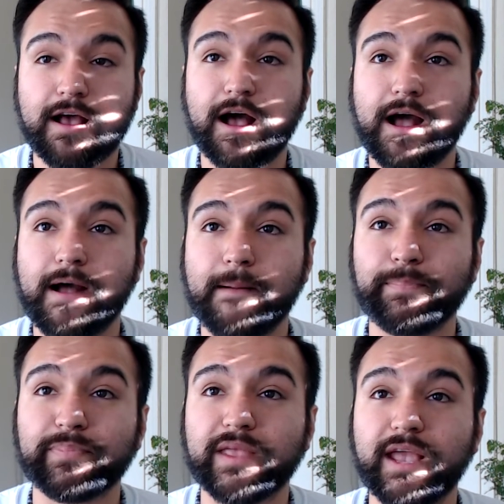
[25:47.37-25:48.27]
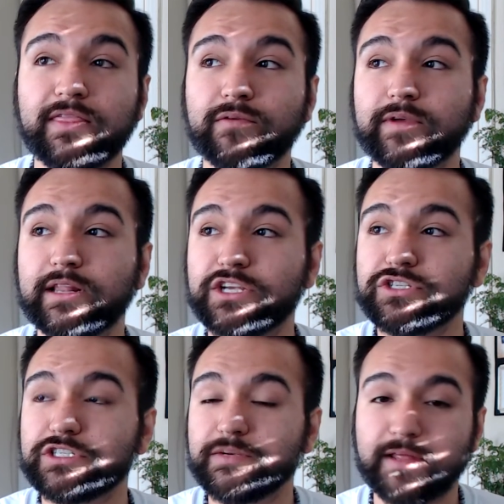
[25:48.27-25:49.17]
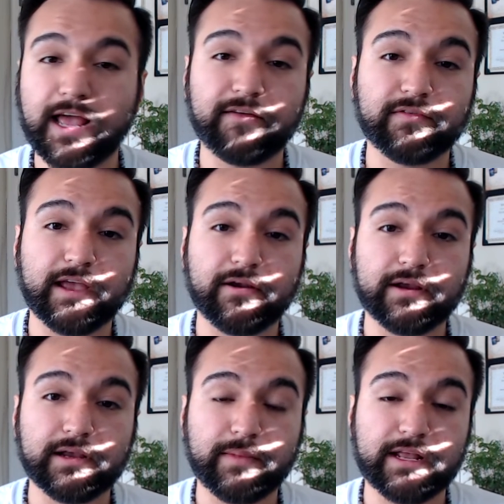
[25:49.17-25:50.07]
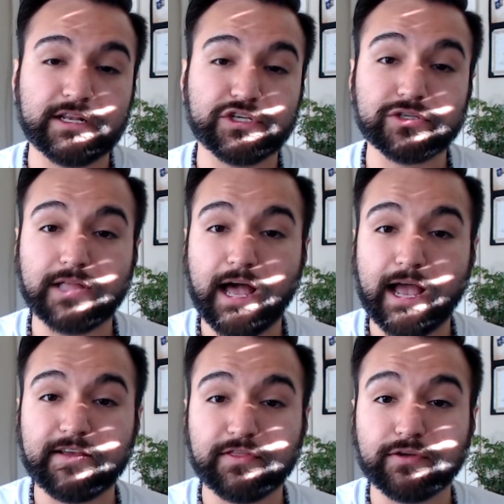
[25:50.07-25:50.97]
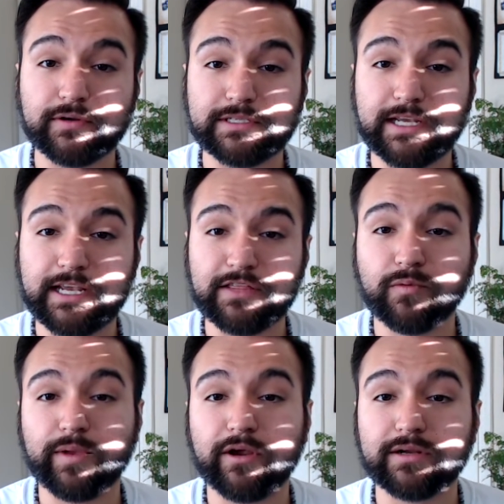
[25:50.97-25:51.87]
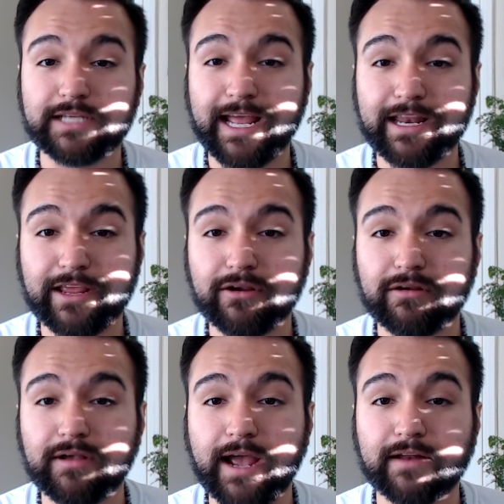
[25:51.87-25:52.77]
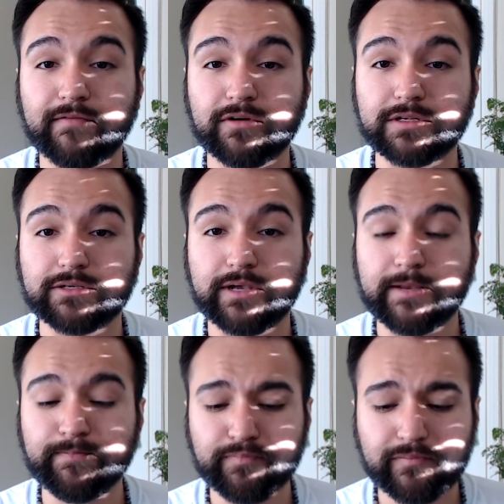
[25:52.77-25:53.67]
In the relationship that I have with Eric, I mean, July 13th will be our 10-year anniversary,